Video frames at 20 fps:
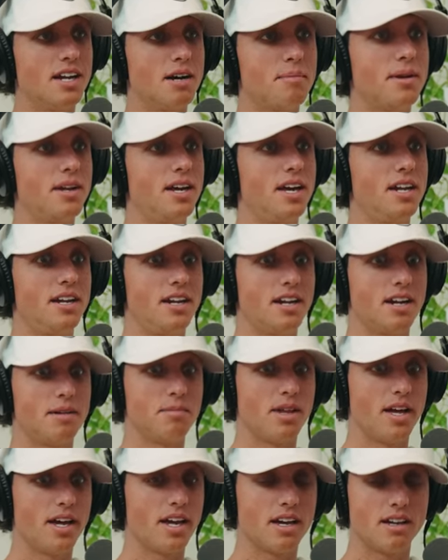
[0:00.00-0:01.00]
up and hitting it. I'm
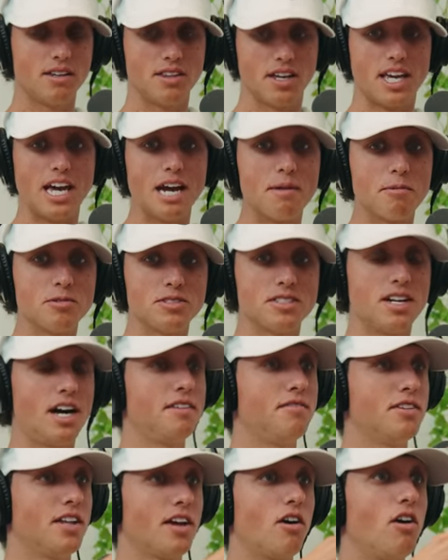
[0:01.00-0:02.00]
like, the camera was not
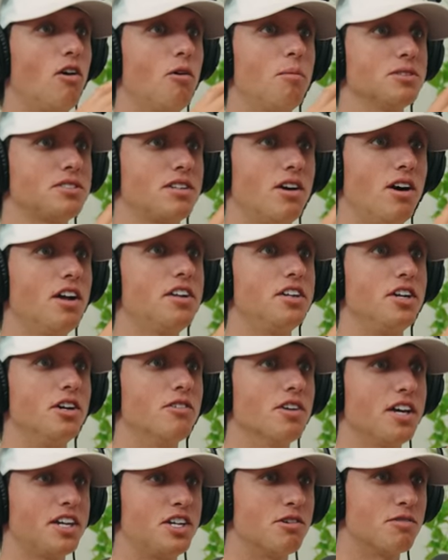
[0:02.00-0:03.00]
even like almost on you.
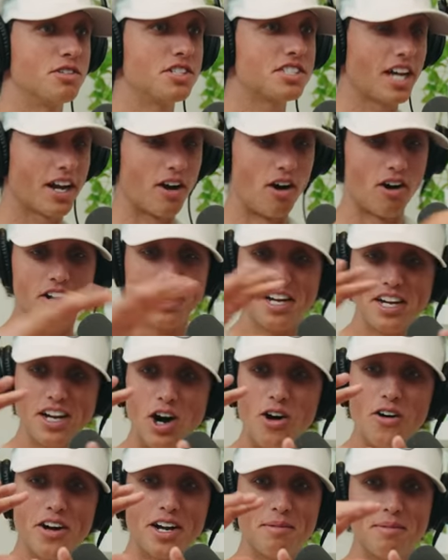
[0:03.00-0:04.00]
Like you were just like already
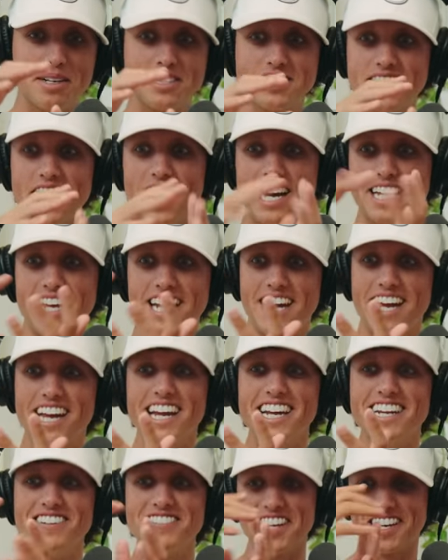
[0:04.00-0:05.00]
going. I'm like, Scott, get it.
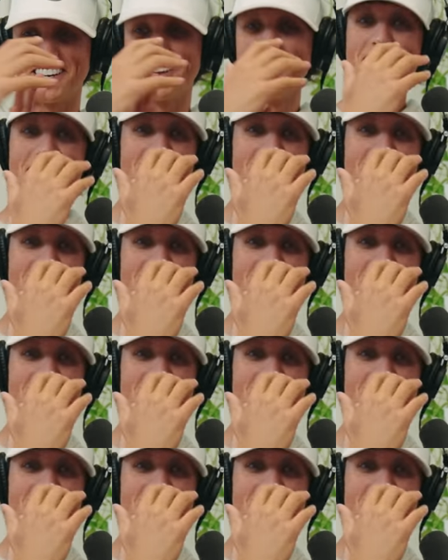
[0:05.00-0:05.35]
And he was like,